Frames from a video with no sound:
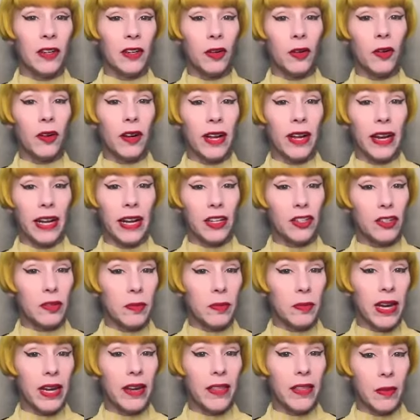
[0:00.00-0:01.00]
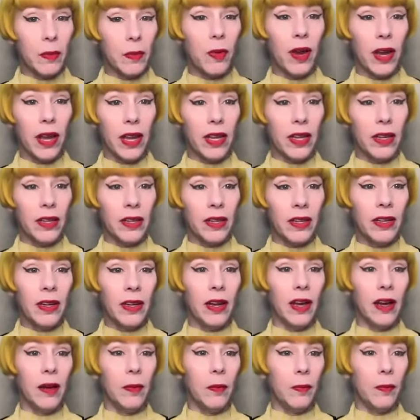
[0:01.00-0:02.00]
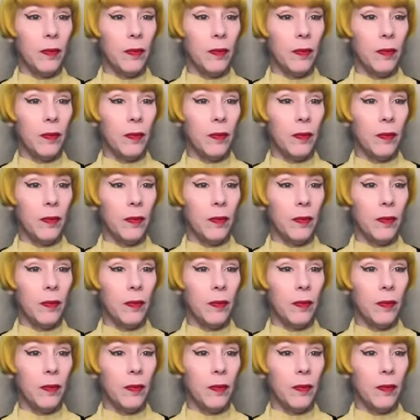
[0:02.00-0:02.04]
a neural connection made in the brain.